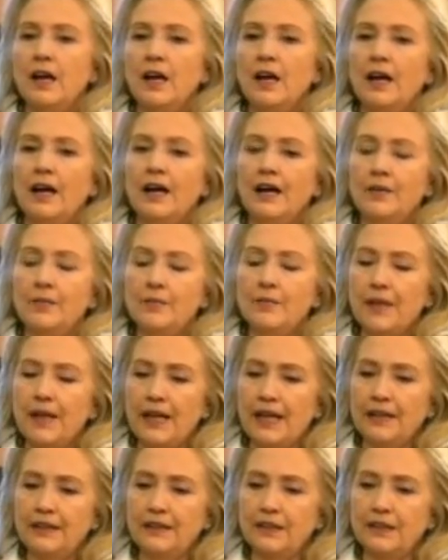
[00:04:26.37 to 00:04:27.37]

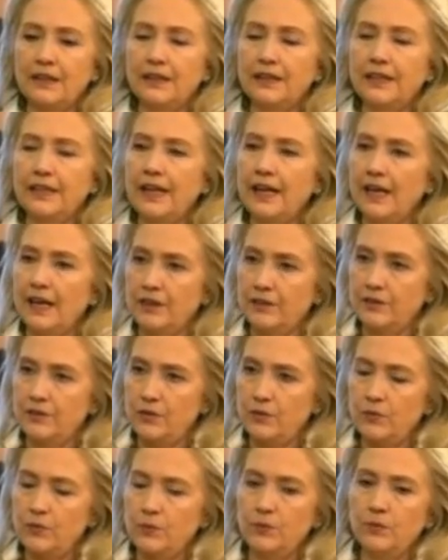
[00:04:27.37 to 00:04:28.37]
And again,
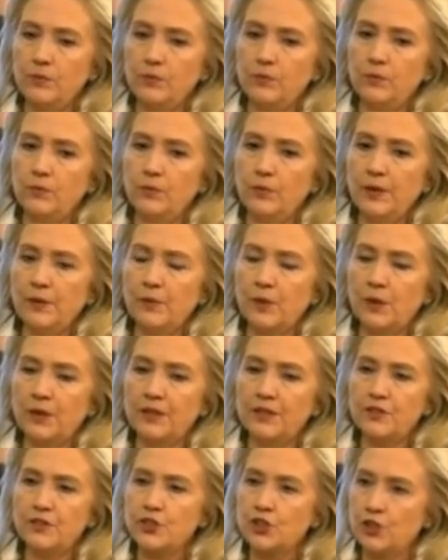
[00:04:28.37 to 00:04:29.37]
we were
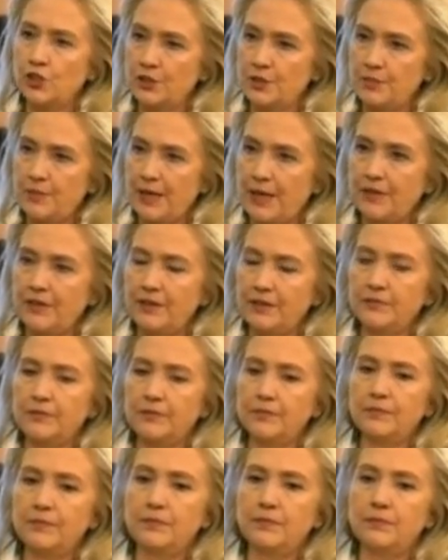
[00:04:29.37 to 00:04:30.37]
concerned about it
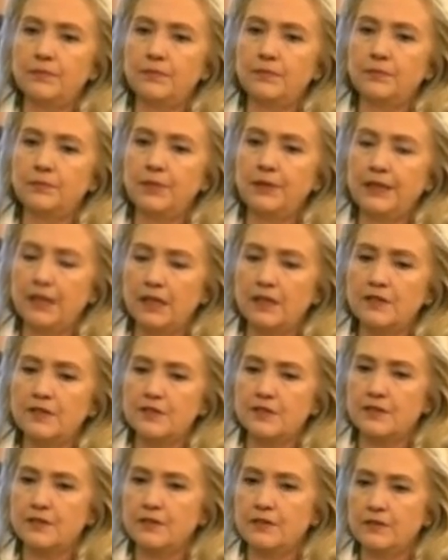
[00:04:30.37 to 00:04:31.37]
because
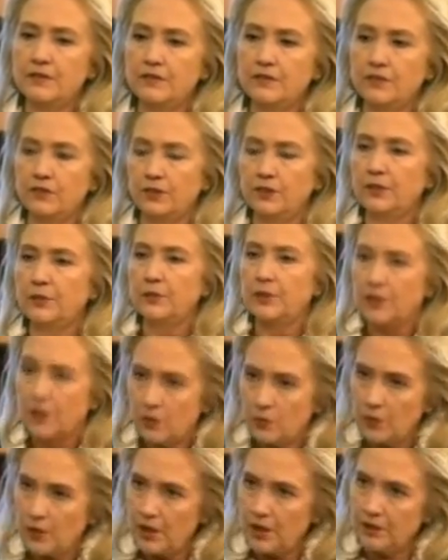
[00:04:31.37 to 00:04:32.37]
certainly we
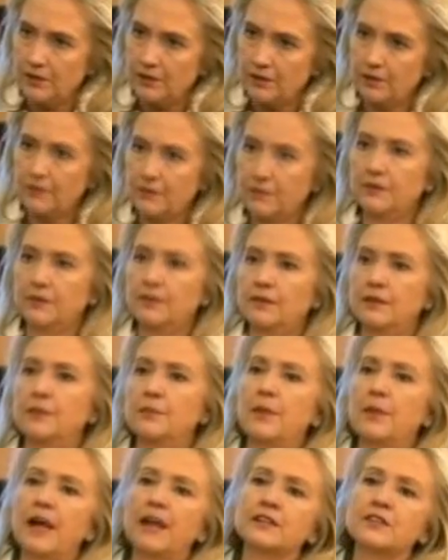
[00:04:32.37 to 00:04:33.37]
don't want the
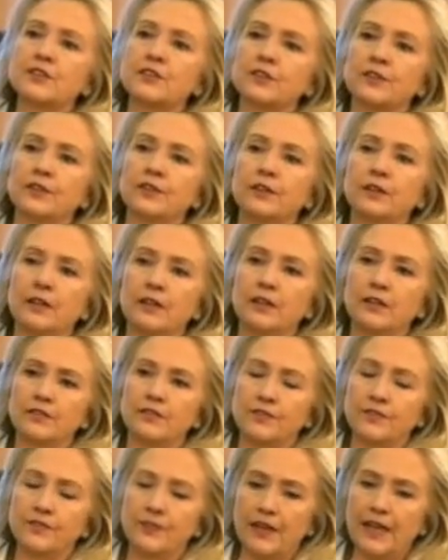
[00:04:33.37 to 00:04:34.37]
ambassador of
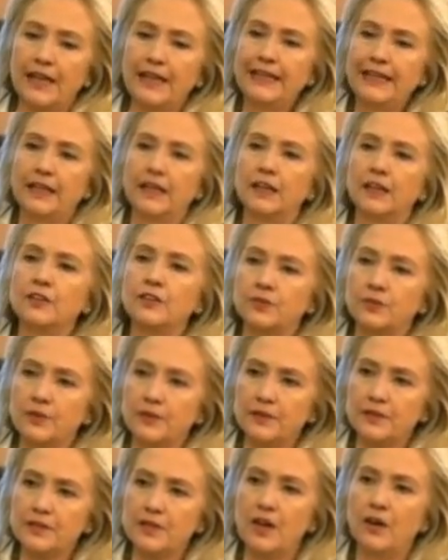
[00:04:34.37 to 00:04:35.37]
any country
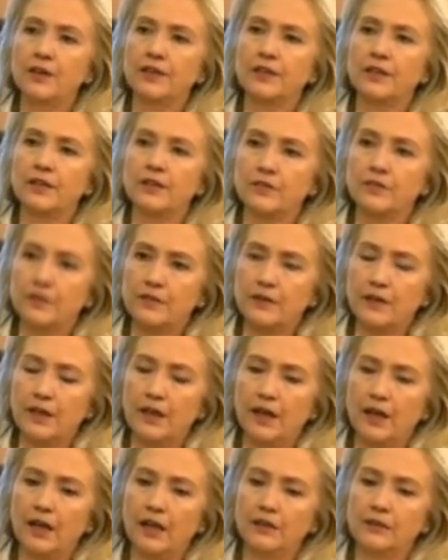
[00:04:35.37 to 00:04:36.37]
targeted
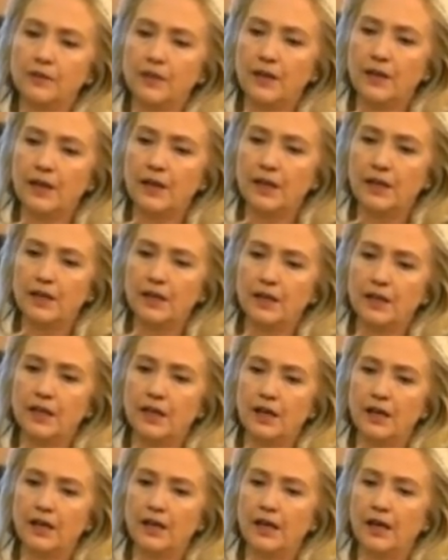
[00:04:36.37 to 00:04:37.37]
on
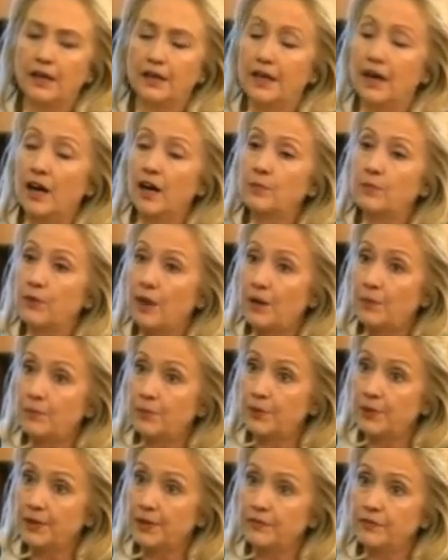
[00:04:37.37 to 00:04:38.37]
our
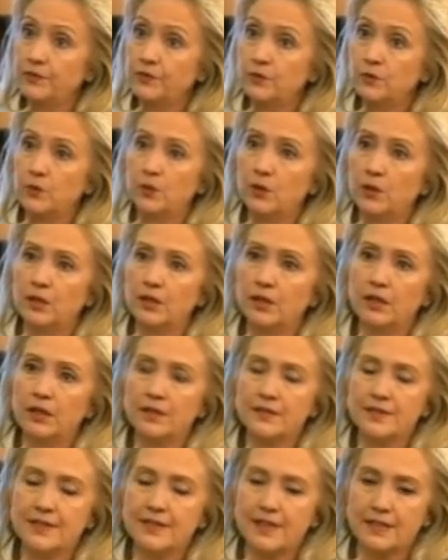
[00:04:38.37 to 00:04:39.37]
property for
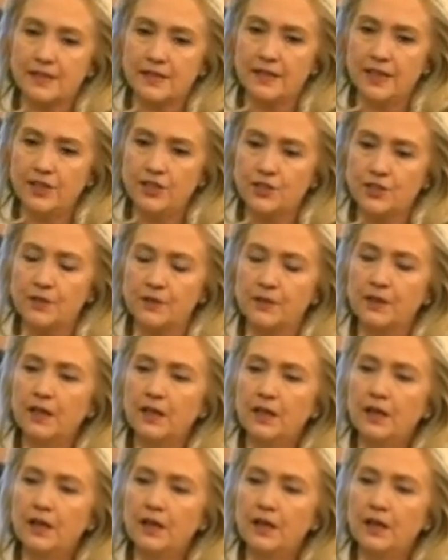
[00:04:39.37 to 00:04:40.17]
assassination.